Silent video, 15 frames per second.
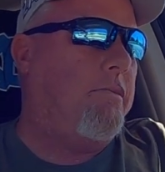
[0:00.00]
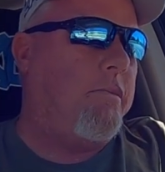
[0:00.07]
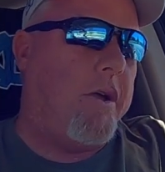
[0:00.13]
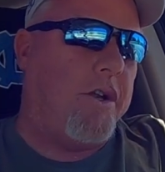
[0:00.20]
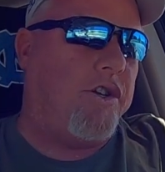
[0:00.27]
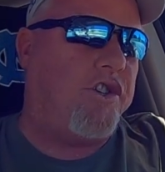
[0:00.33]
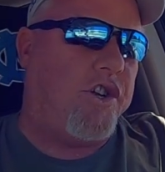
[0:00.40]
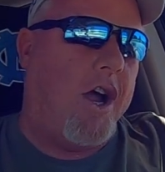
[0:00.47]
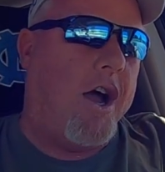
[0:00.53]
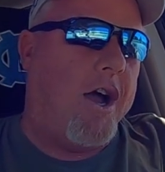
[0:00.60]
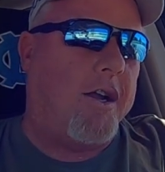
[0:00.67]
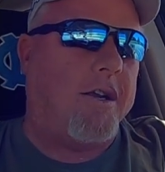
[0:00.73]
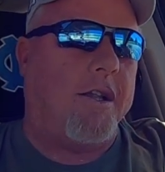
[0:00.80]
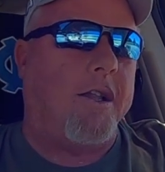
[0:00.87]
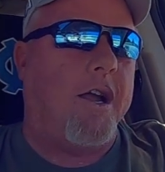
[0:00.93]
been
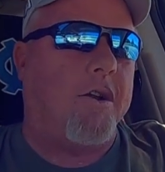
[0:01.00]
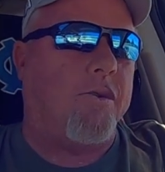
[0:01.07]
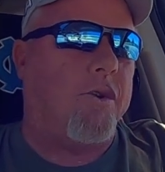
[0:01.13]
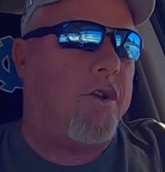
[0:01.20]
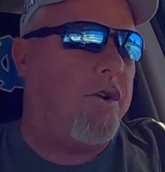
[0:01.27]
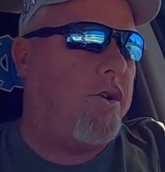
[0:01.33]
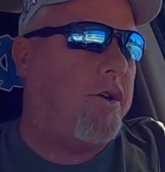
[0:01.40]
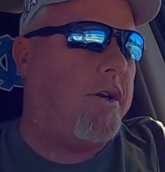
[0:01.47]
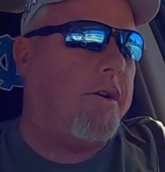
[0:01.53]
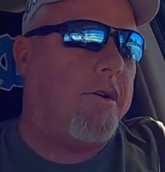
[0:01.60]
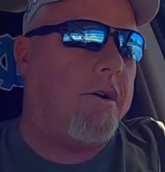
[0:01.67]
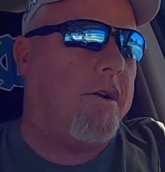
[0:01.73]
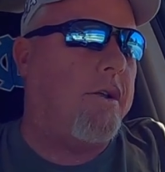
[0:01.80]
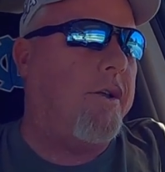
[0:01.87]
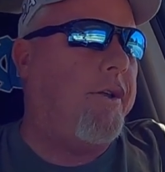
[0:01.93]
shocked, electrocuted,
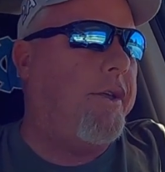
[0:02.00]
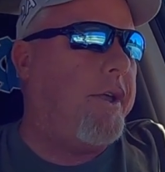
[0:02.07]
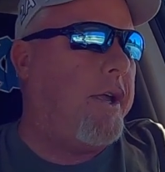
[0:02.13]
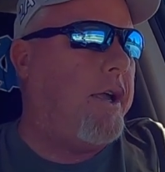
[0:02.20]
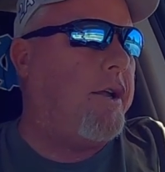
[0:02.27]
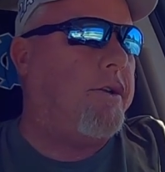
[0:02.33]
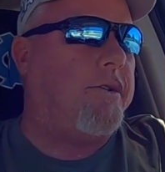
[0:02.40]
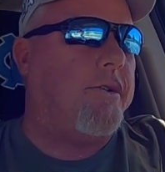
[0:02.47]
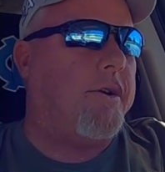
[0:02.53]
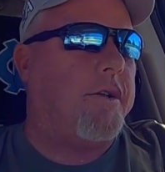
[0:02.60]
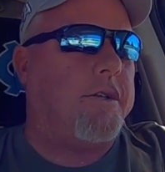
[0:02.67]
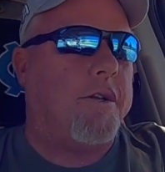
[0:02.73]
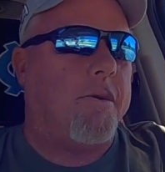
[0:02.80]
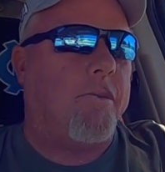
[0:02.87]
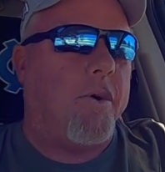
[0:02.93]
or injured
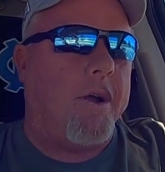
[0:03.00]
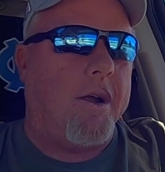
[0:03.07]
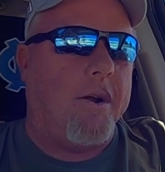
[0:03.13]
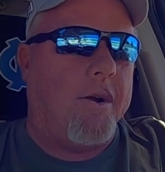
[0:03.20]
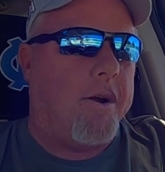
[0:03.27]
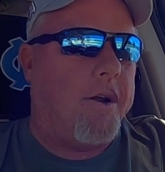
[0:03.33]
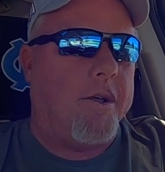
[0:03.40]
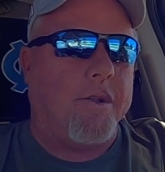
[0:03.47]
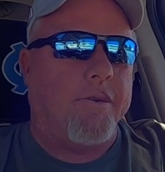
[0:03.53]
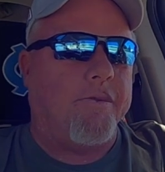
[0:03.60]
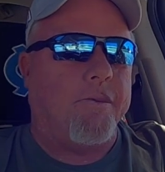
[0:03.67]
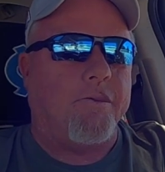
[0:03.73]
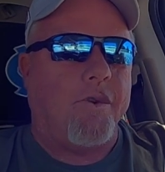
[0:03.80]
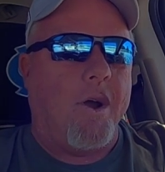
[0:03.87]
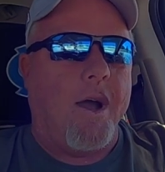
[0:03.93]
in some way or another
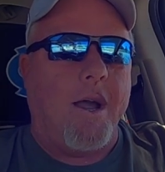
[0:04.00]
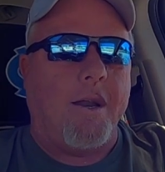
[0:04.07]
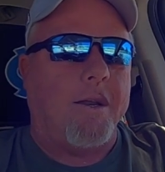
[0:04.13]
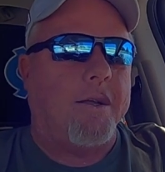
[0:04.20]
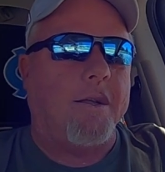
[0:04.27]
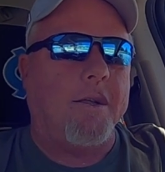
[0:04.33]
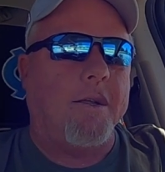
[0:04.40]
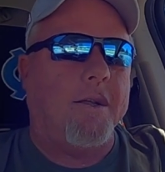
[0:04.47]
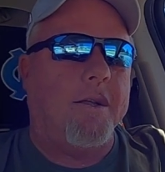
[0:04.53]
from trying to